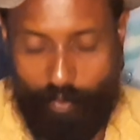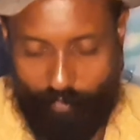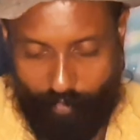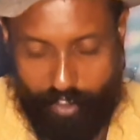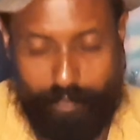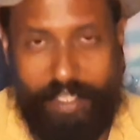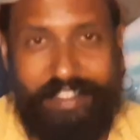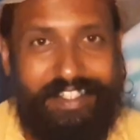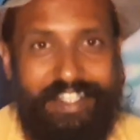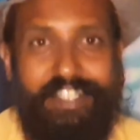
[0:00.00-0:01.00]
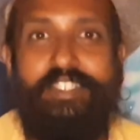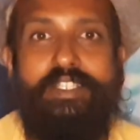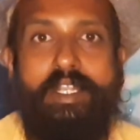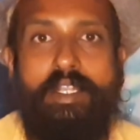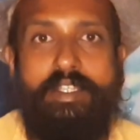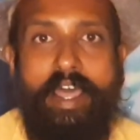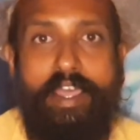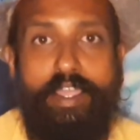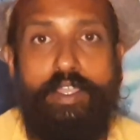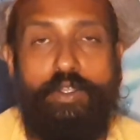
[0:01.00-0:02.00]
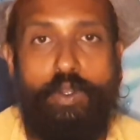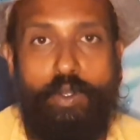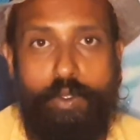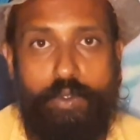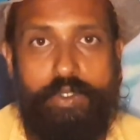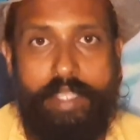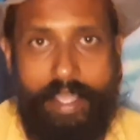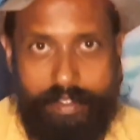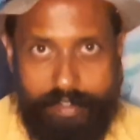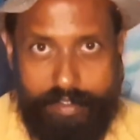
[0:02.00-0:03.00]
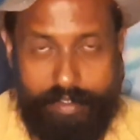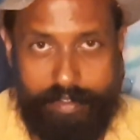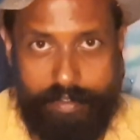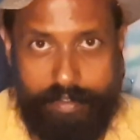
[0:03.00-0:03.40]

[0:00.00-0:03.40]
first message is tie your loose ends.